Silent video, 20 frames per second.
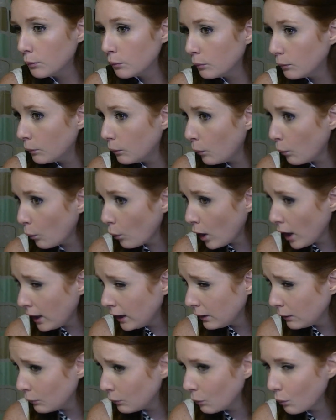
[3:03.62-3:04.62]

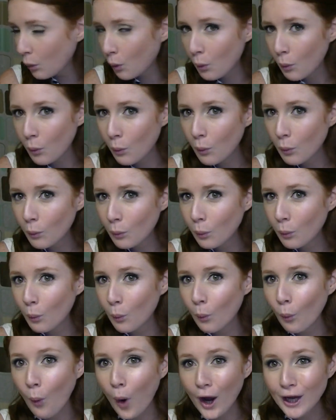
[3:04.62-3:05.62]

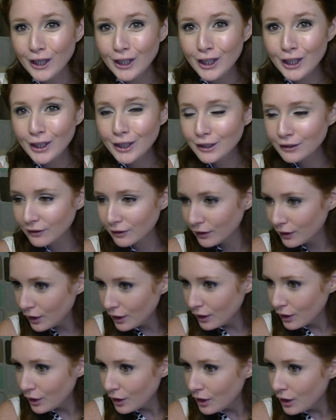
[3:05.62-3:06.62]
winding
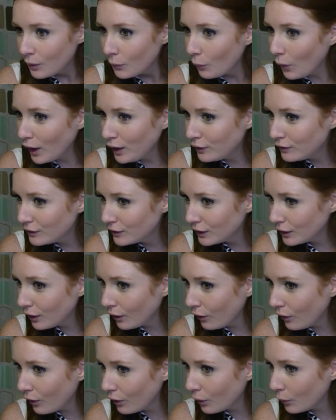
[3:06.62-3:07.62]
it
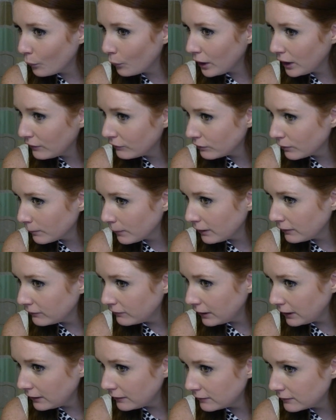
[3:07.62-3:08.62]
all away from my
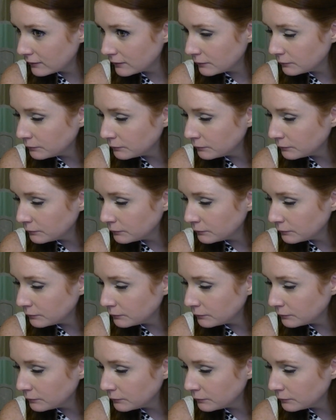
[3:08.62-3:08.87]
face.